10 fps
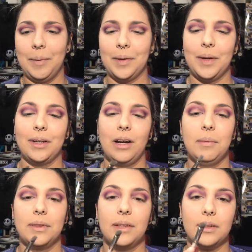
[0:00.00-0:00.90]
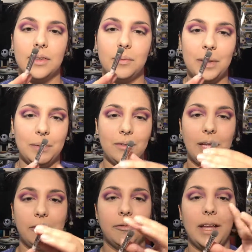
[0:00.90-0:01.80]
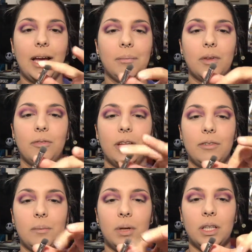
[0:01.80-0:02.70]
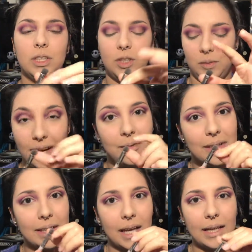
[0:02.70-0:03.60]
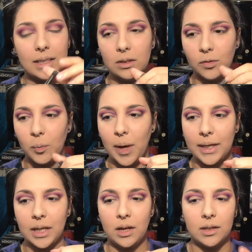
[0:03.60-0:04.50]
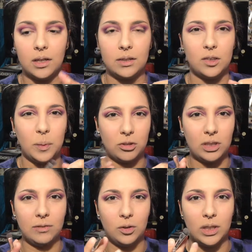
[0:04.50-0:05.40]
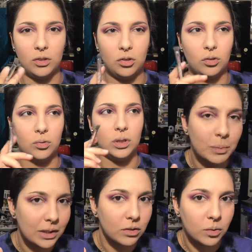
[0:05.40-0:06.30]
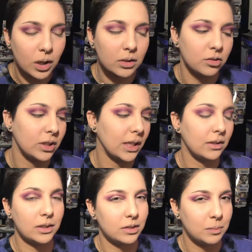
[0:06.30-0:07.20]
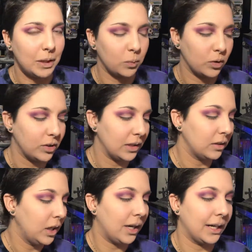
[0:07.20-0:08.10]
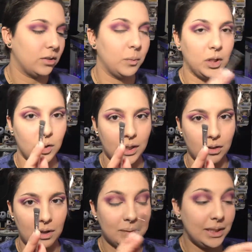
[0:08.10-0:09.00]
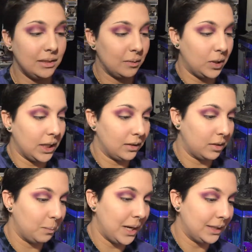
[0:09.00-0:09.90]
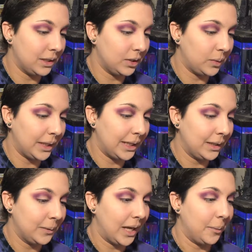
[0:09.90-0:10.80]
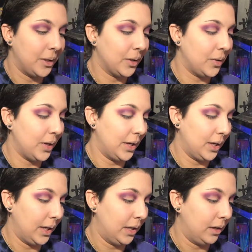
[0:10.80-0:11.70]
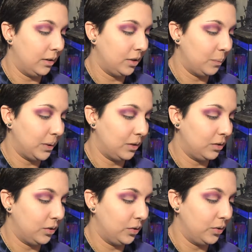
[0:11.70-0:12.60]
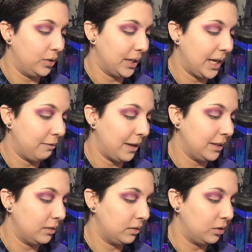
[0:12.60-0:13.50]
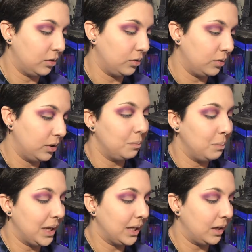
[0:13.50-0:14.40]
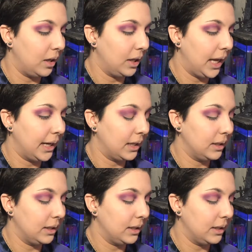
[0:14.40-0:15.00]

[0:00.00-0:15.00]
gonna go ahead and grab another little baby like flat fluffy brush. I really like these for packing on color, especially if you need to mix two colors together. It just makes more sense. Okay, so I'm gonna go ahead and grab this. I'm gonna get some Pageant Queen. I'm gonna go ahead and jump into Cake Face to make it a like